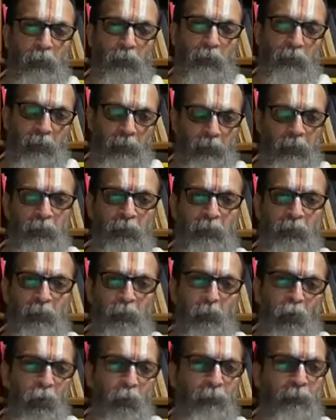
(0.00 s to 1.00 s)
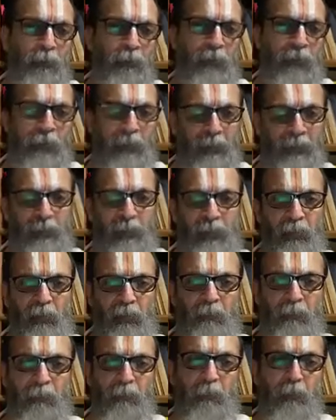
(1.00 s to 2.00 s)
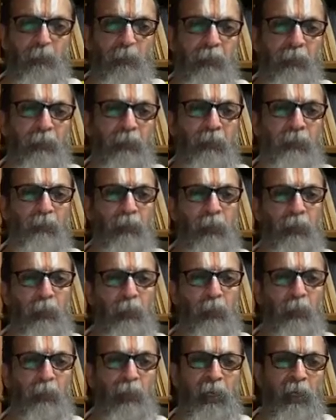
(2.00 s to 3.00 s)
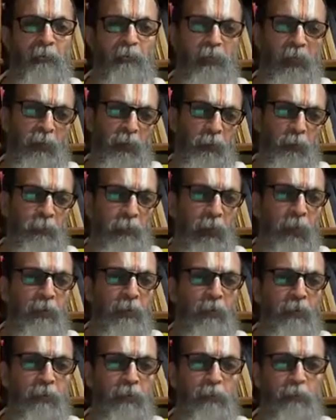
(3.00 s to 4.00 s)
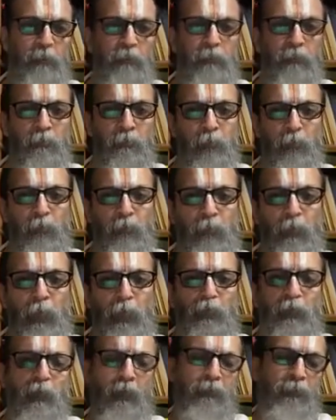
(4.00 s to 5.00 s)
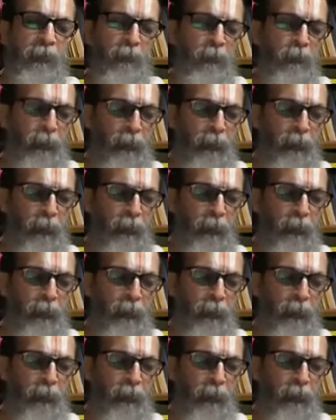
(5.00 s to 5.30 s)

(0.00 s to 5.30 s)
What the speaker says: Tradition is more of a legacy of a belief or a behavioral pattern passed on from